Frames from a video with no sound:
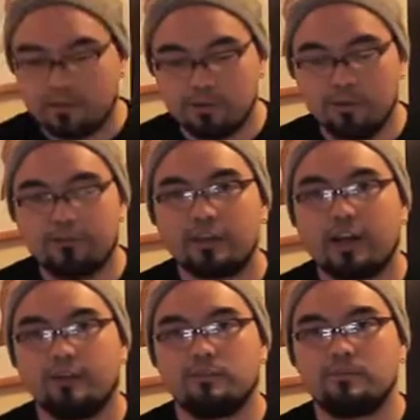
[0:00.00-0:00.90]
two different
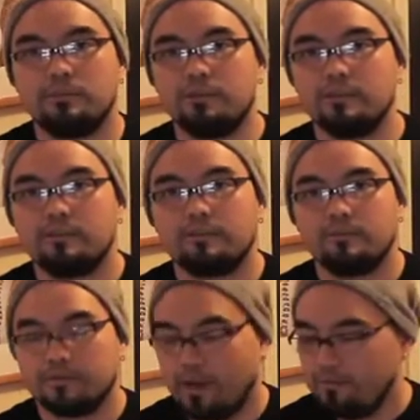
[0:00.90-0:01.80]
kinds of smoothies.
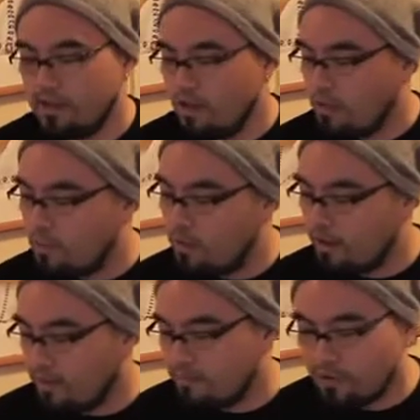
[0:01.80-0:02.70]
Okay, the one
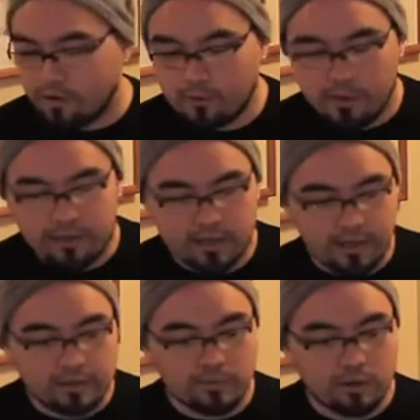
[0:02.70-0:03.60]
I'm going with today
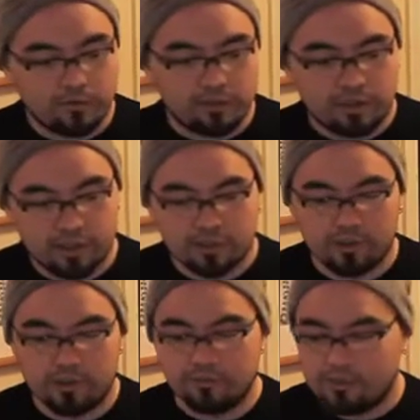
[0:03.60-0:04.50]
is more of a
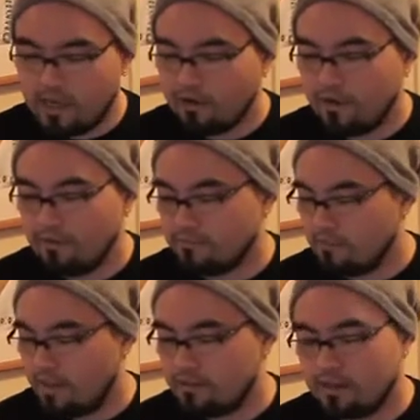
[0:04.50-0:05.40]
traditional dairy
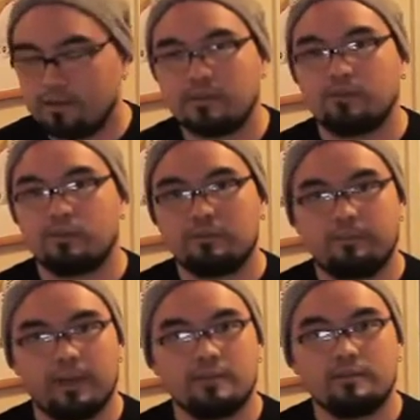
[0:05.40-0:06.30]
and
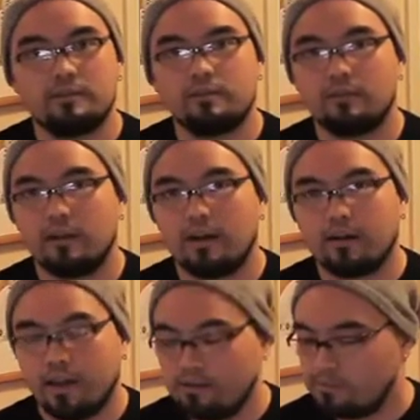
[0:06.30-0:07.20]
citrus-based
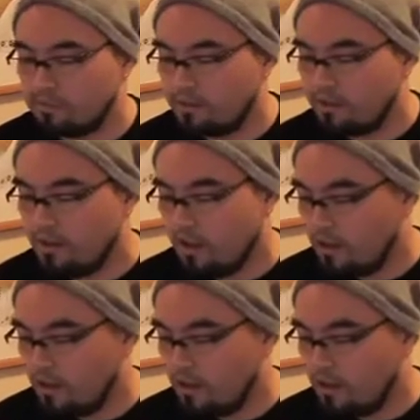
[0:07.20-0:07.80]
kind of smoothie,